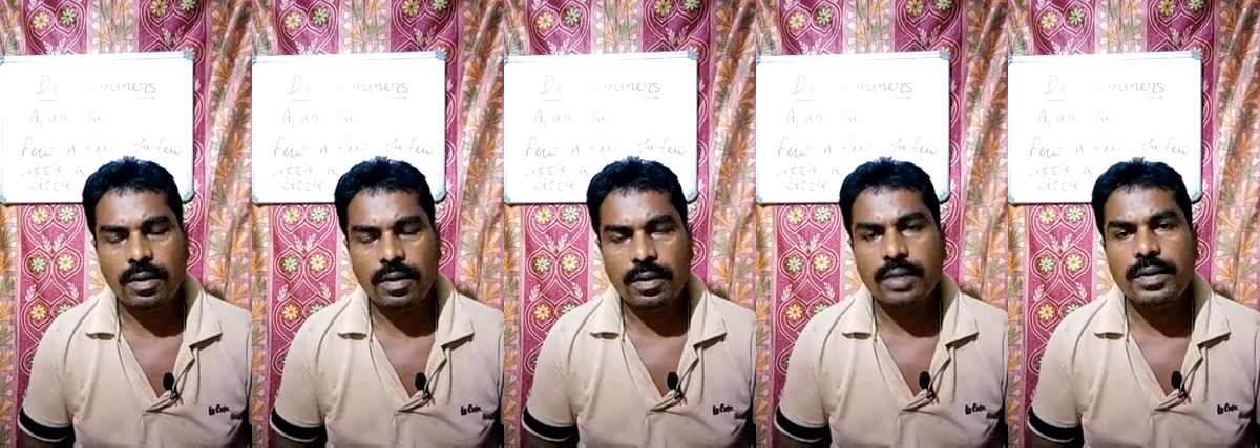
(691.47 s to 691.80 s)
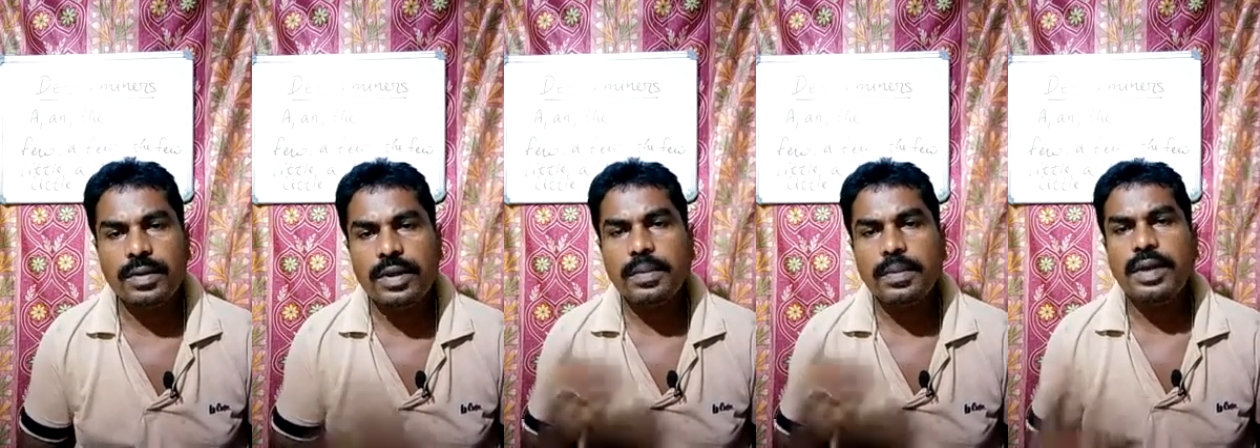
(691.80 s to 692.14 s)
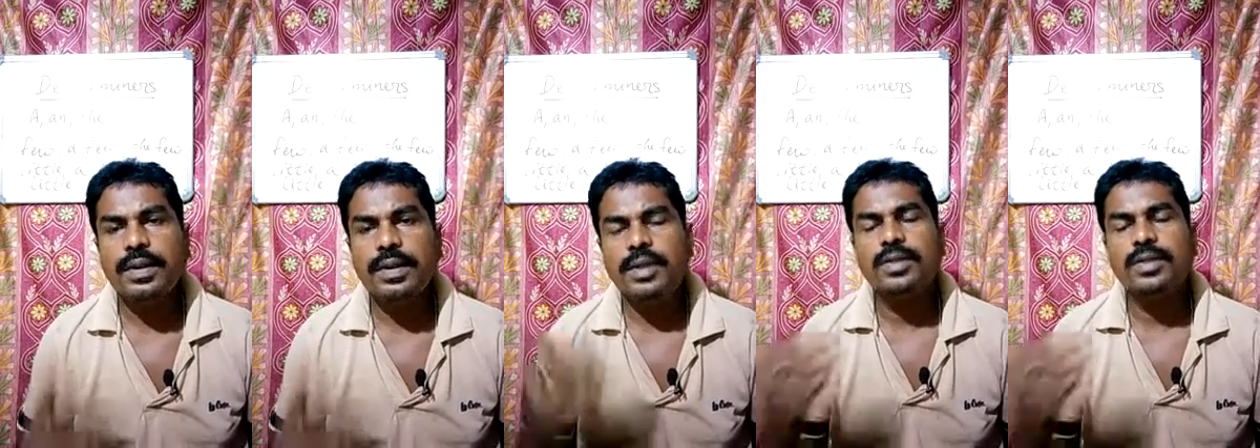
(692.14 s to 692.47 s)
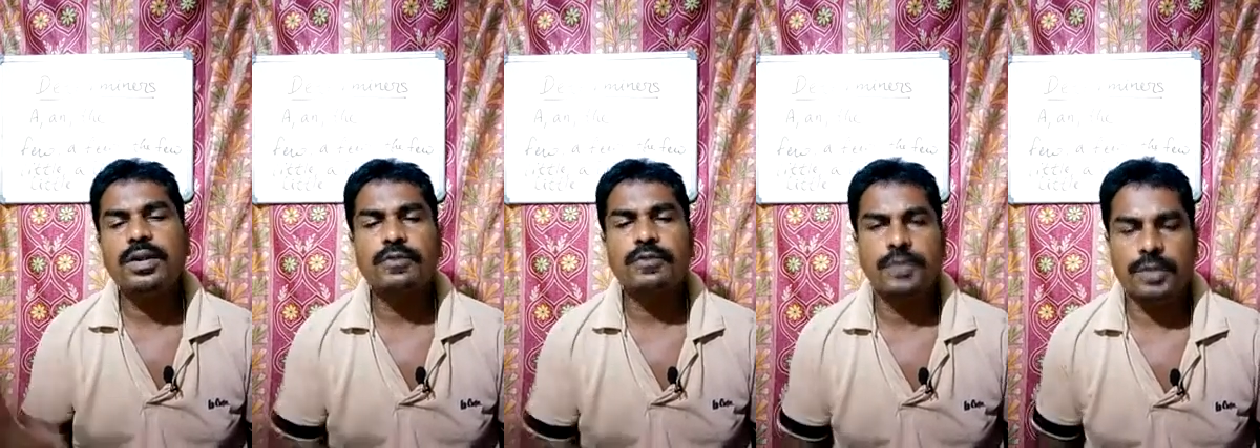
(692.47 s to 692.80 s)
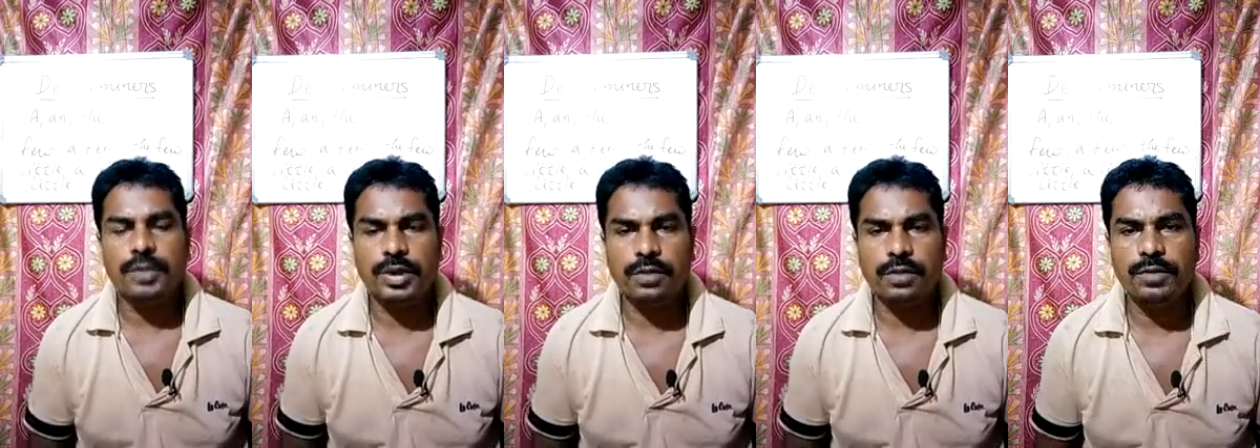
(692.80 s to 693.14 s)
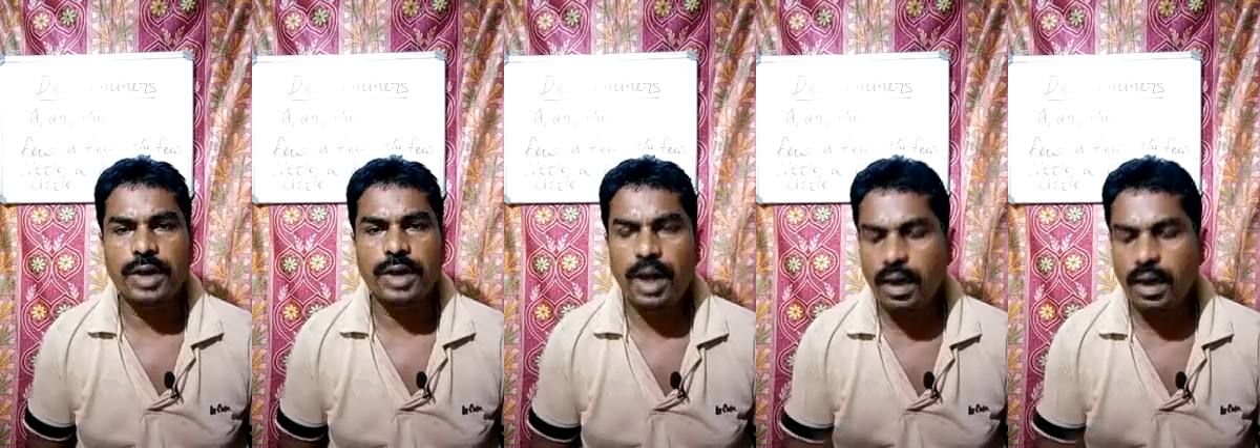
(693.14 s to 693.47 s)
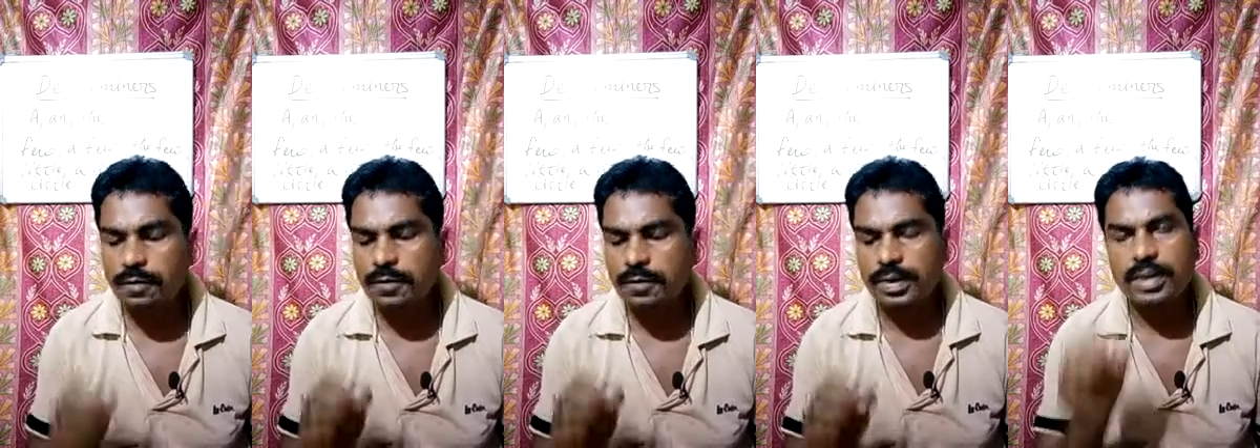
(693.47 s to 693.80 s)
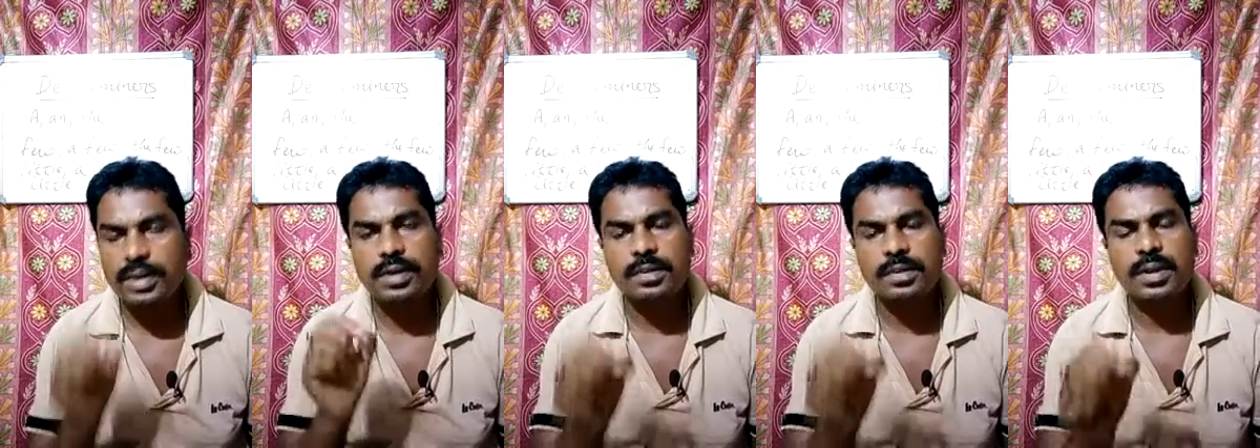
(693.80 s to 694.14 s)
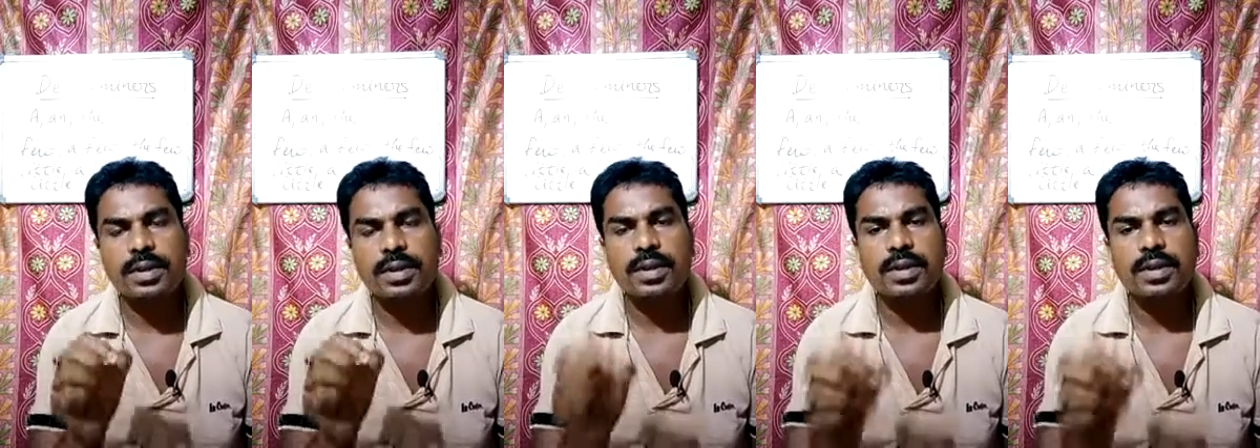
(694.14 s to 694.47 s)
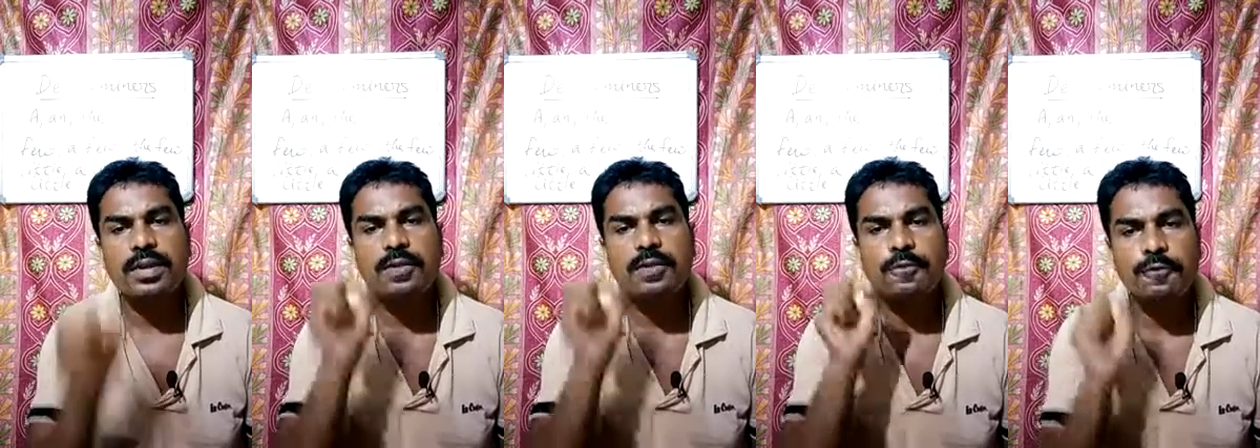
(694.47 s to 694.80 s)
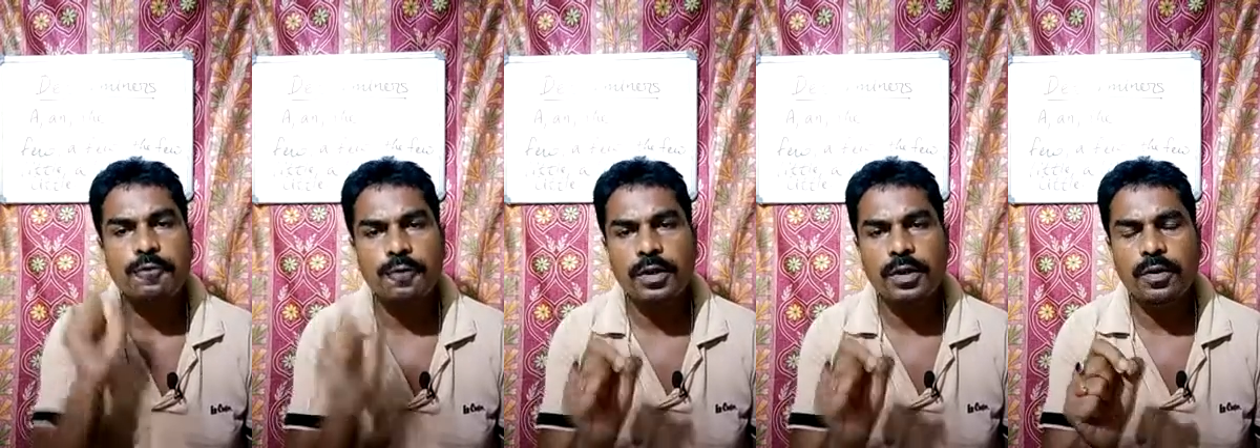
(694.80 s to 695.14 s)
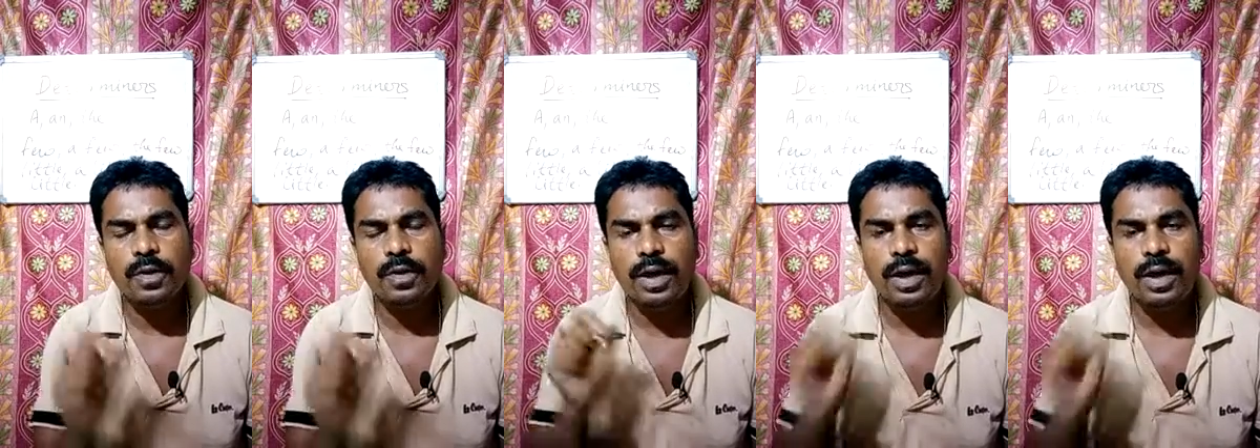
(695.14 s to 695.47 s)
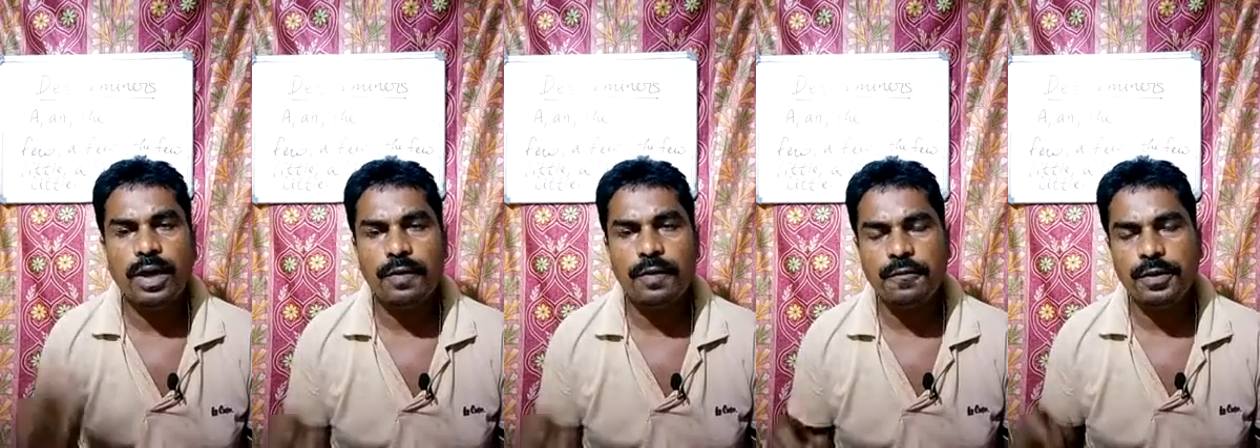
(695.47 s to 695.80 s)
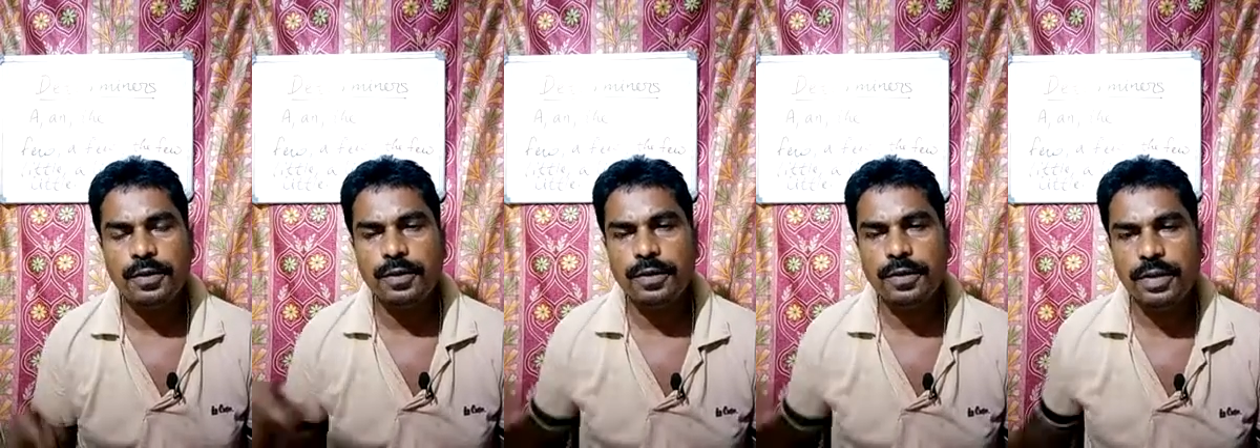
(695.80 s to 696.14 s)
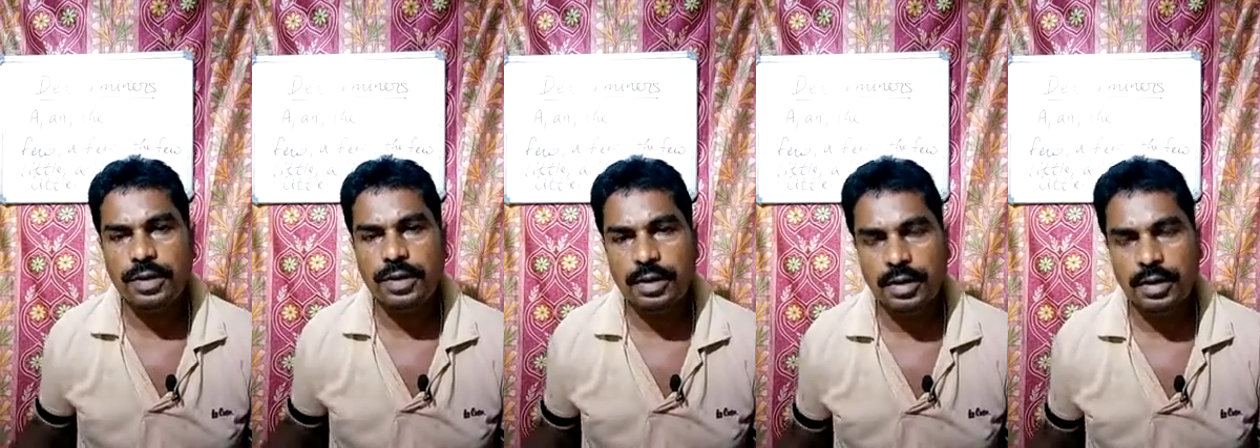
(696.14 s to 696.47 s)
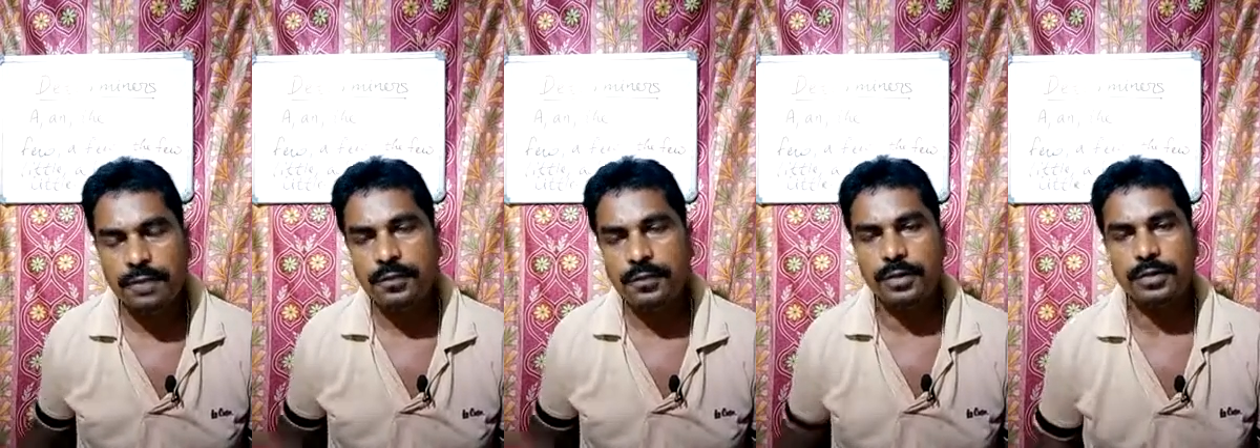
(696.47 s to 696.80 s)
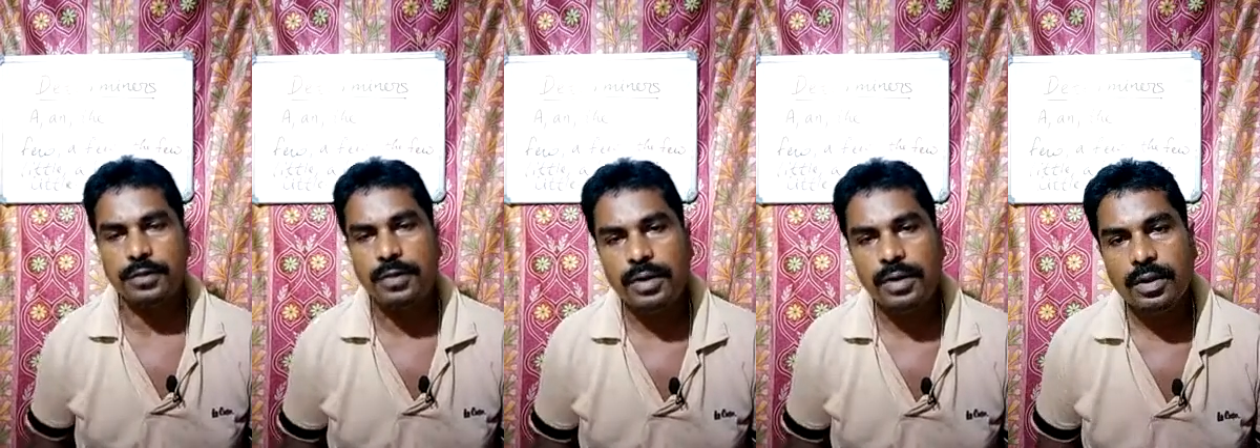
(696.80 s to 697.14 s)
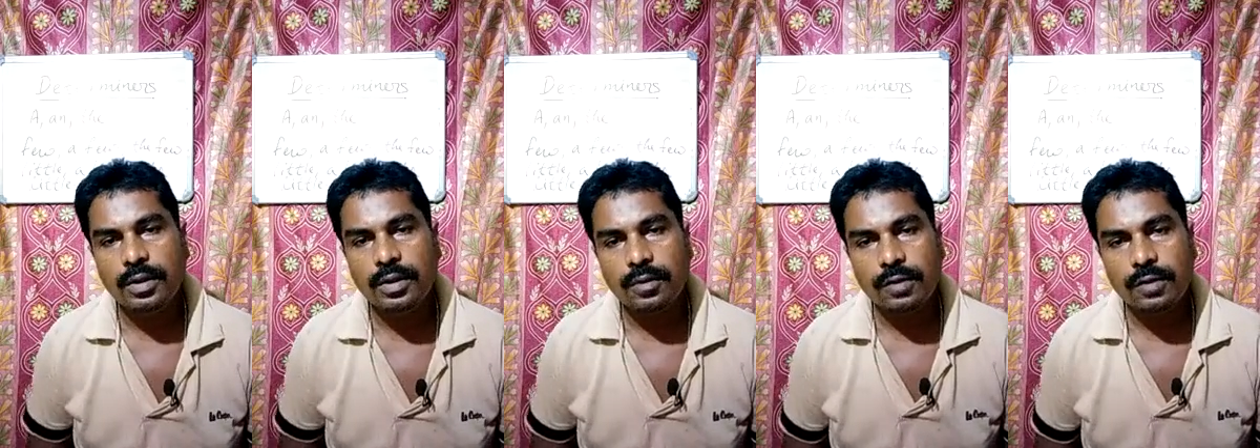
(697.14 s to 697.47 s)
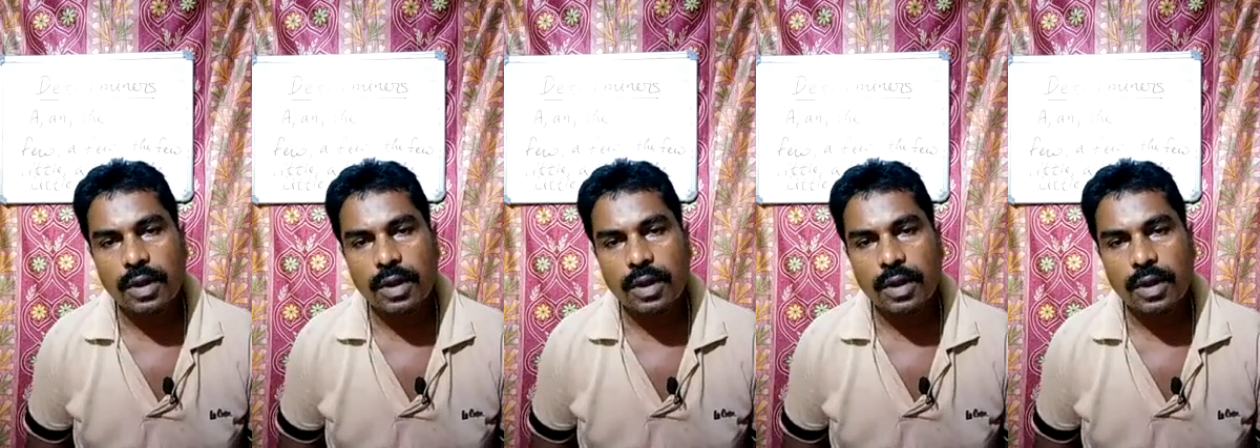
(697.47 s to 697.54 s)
Now it may lead to confusion. We have determiners such as few, a few, the few.